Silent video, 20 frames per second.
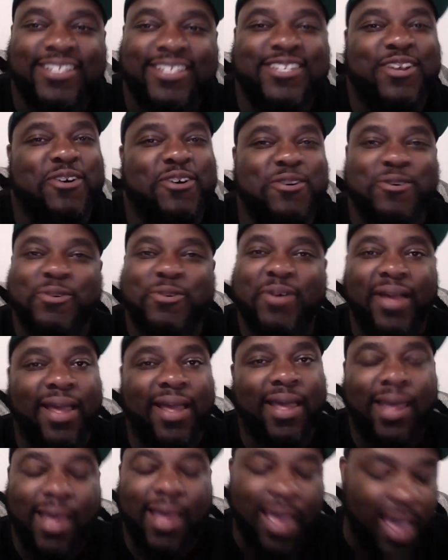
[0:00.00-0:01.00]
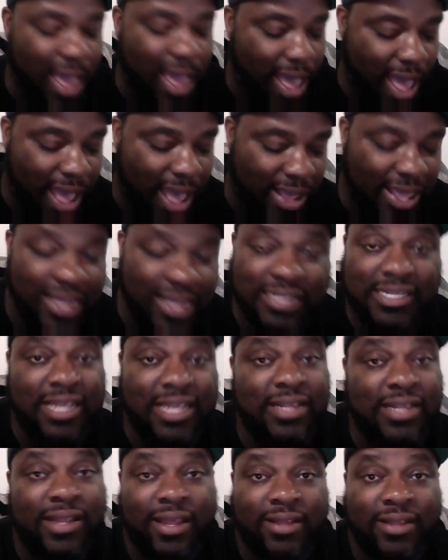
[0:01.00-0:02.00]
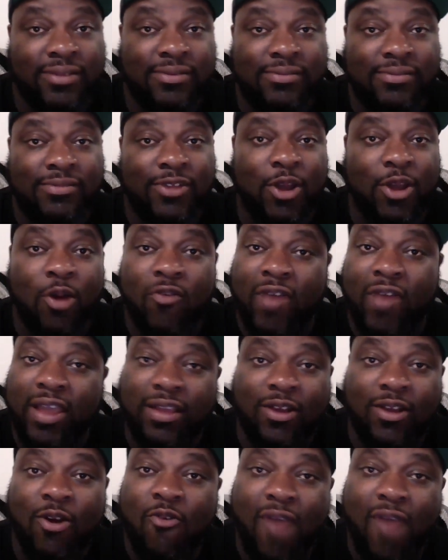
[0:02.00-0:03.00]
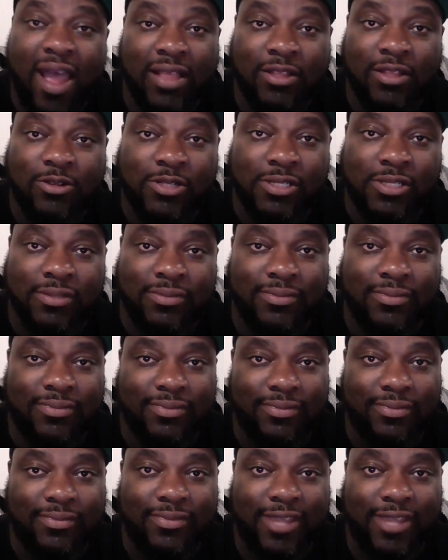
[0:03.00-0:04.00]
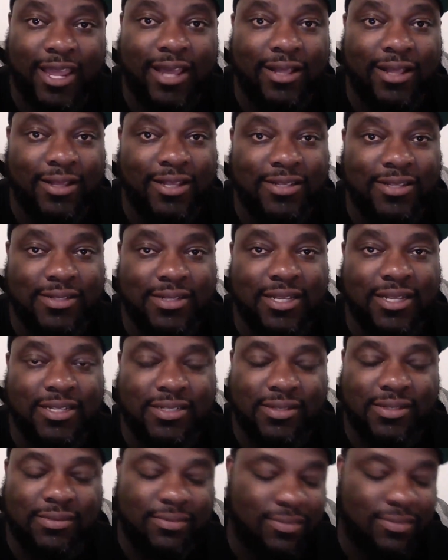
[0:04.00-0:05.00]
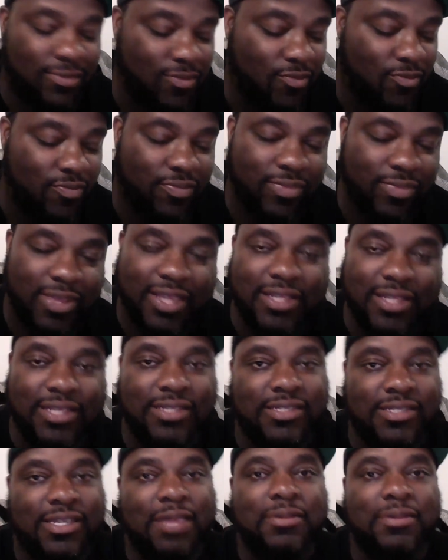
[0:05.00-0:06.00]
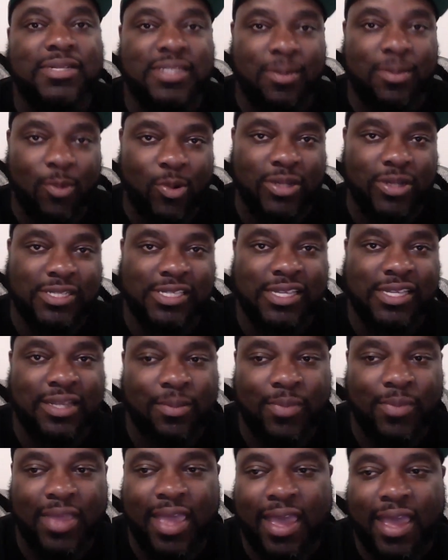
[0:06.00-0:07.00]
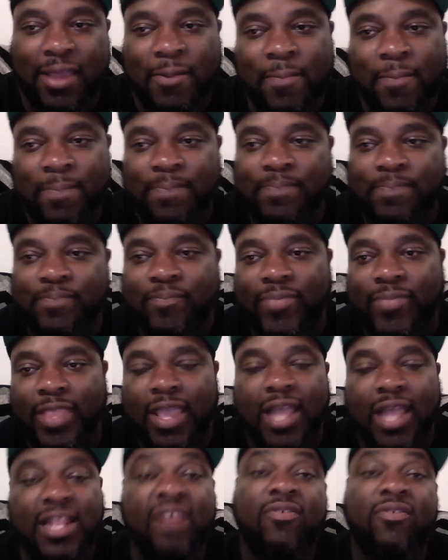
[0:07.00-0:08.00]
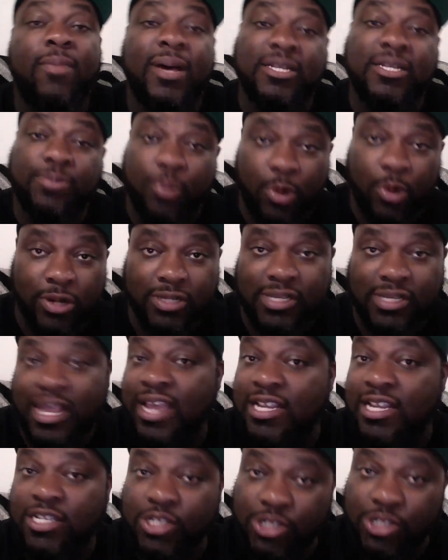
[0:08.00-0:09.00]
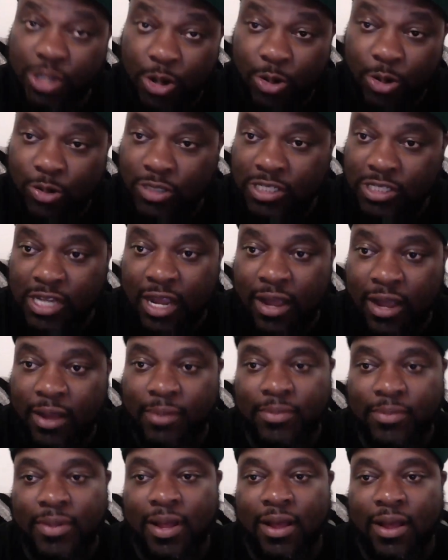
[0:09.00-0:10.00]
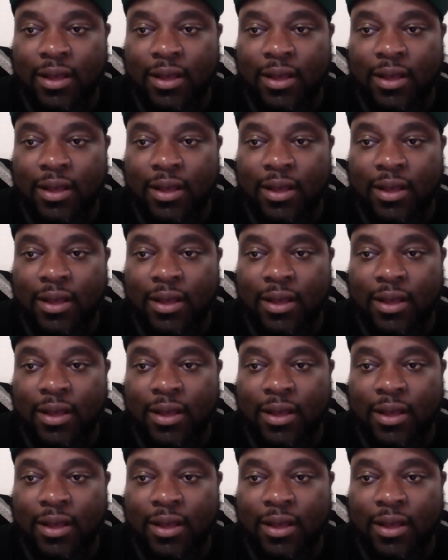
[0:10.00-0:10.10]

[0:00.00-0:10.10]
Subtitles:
So I can't say nothing. Go Rattlers. Yeah, let's keep this number one seed in me at. Enough about sports. That is Joe's job.